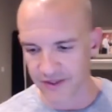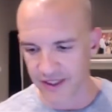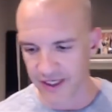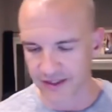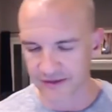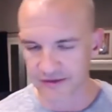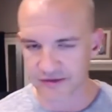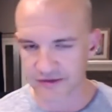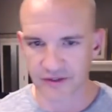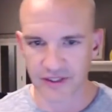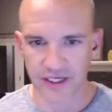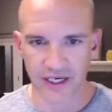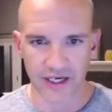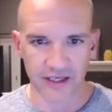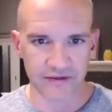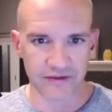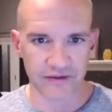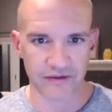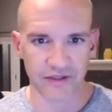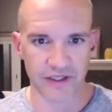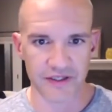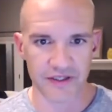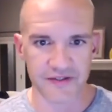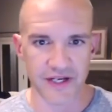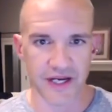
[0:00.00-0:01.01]
So Catherine
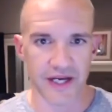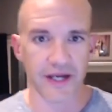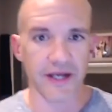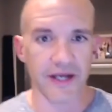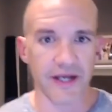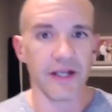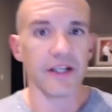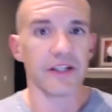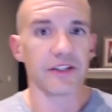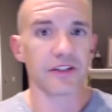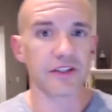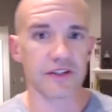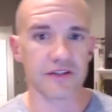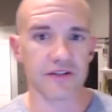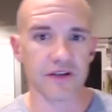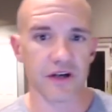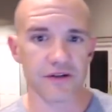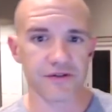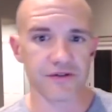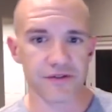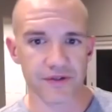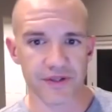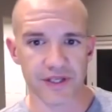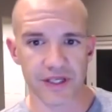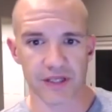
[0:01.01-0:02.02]
runs that. She's also
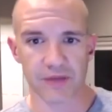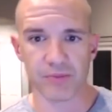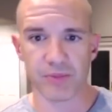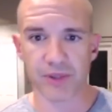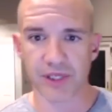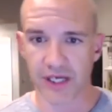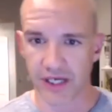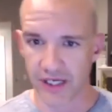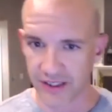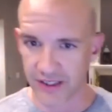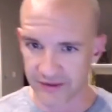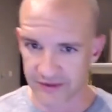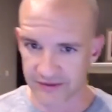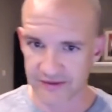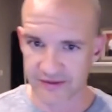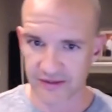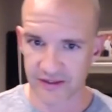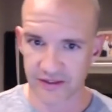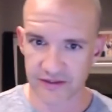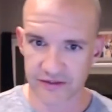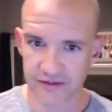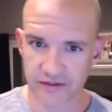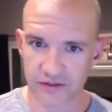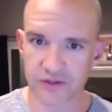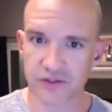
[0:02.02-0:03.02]
then behind the scenes.
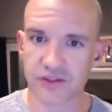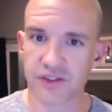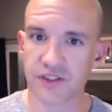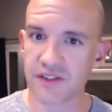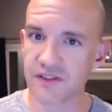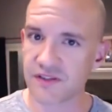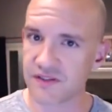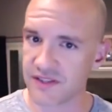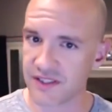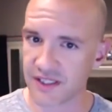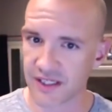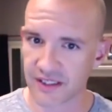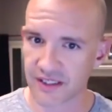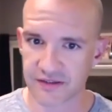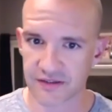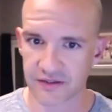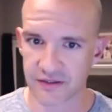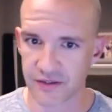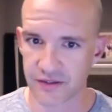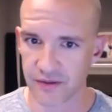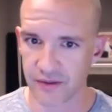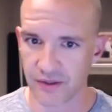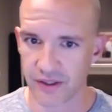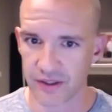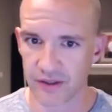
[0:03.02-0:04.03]
She's the
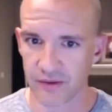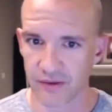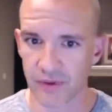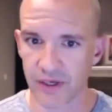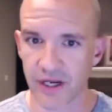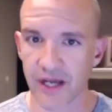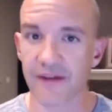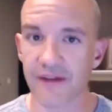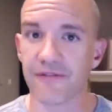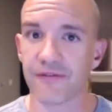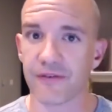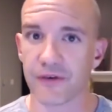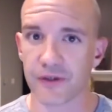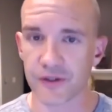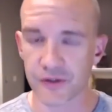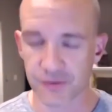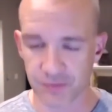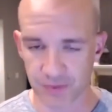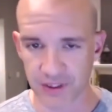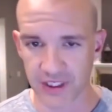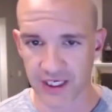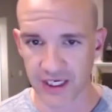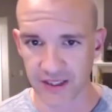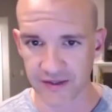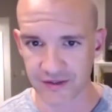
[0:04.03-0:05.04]
executor. When I first
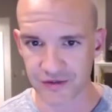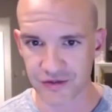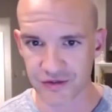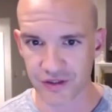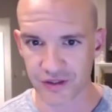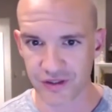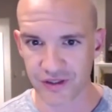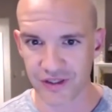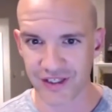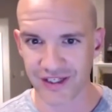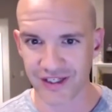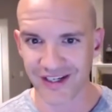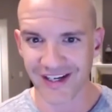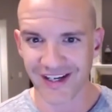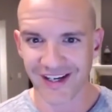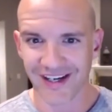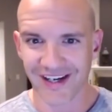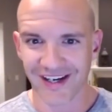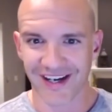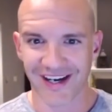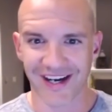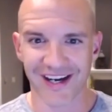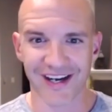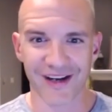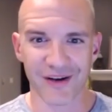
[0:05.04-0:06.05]
began this journey,
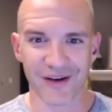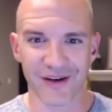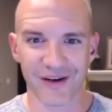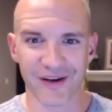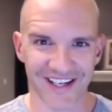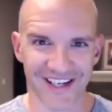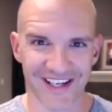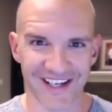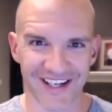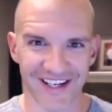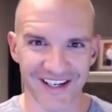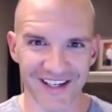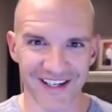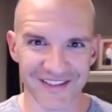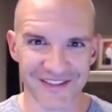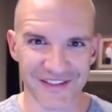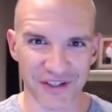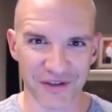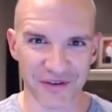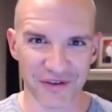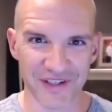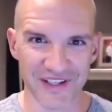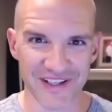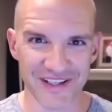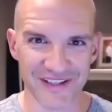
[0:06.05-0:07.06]
I was uh,
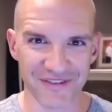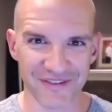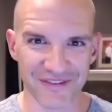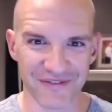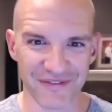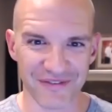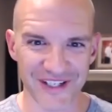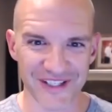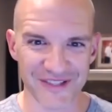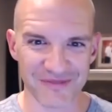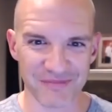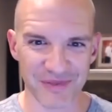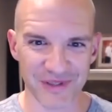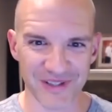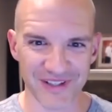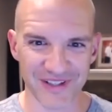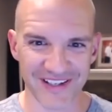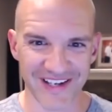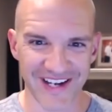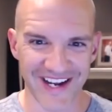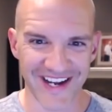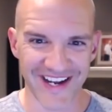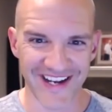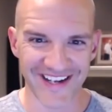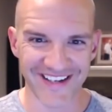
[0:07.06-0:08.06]
Tony the Facebook
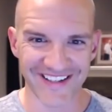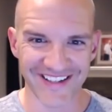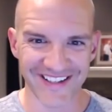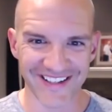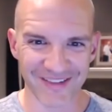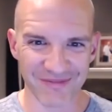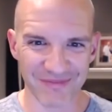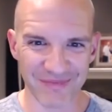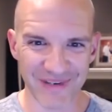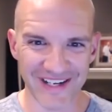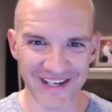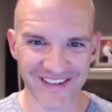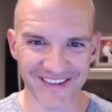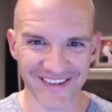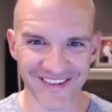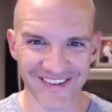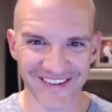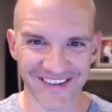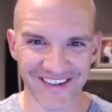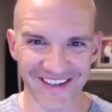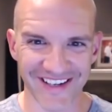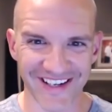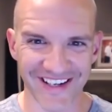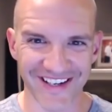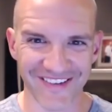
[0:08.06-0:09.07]
ad
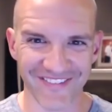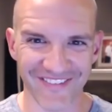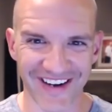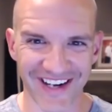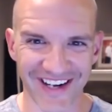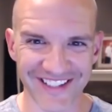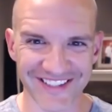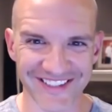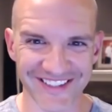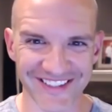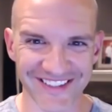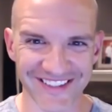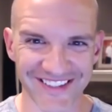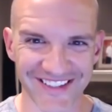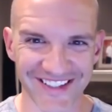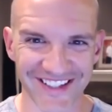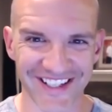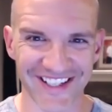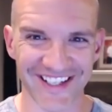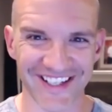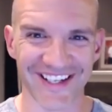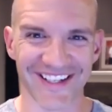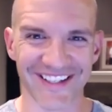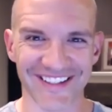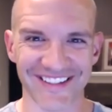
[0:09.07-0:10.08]
maker and watcher,
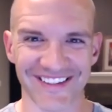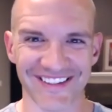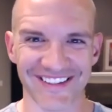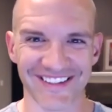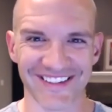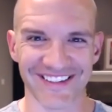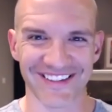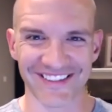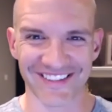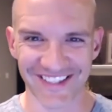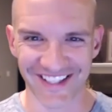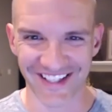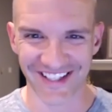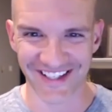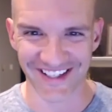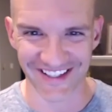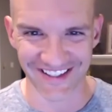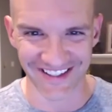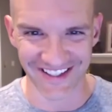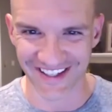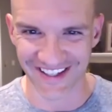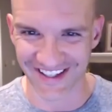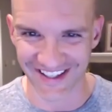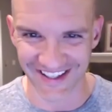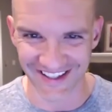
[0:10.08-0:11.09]
and,
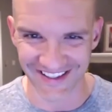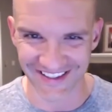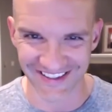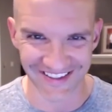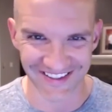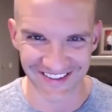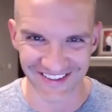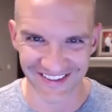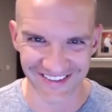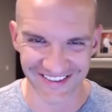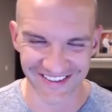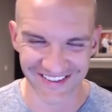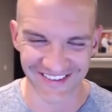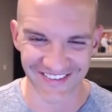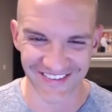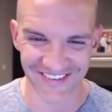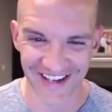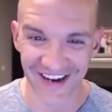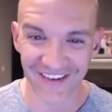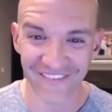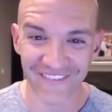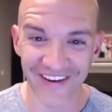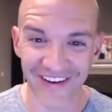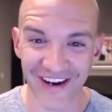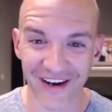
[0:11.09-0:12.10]
and and I didn't do
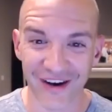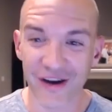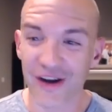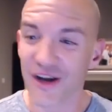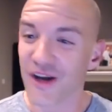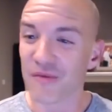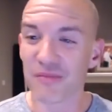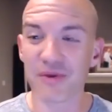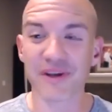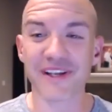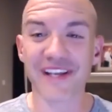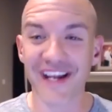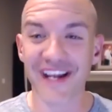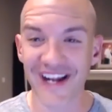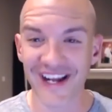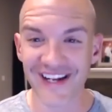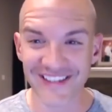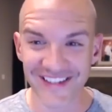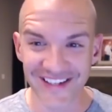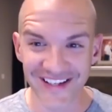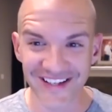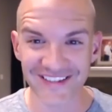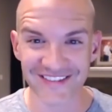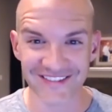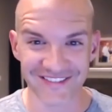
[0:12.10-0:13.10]
that well, but yet I
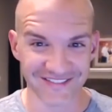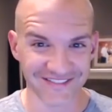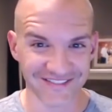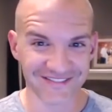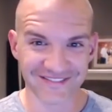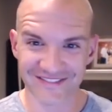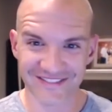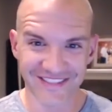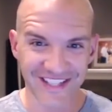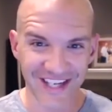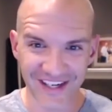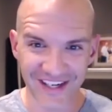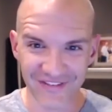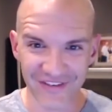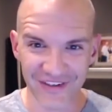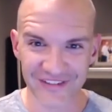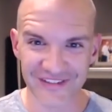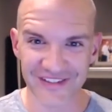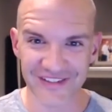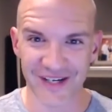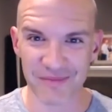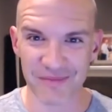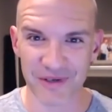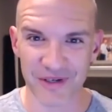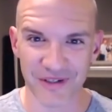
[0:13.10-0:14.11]
did. Kind of our
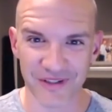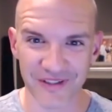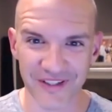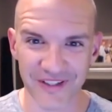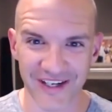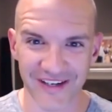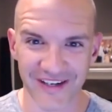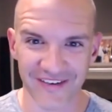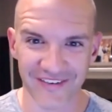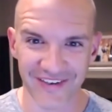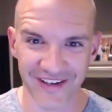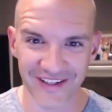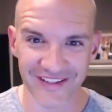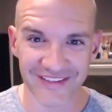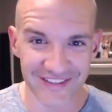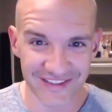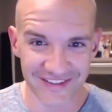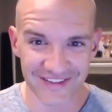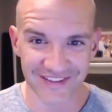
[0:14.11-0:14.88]
topic all night, right?